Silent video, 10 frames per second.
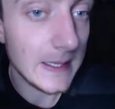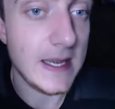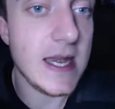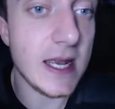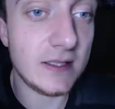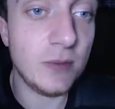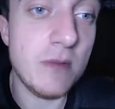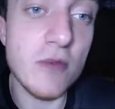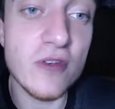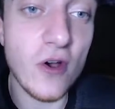Next, we
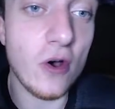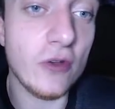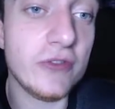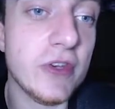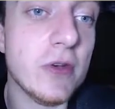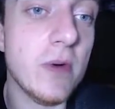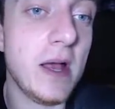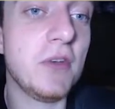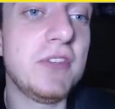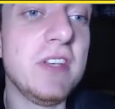move on to
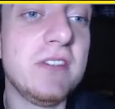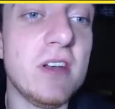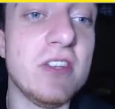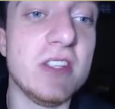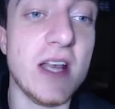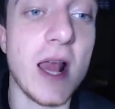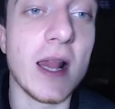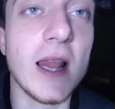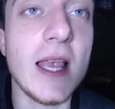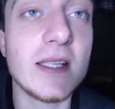LT Surge's
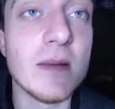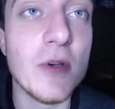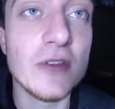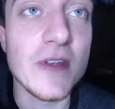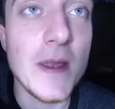Electabuzz.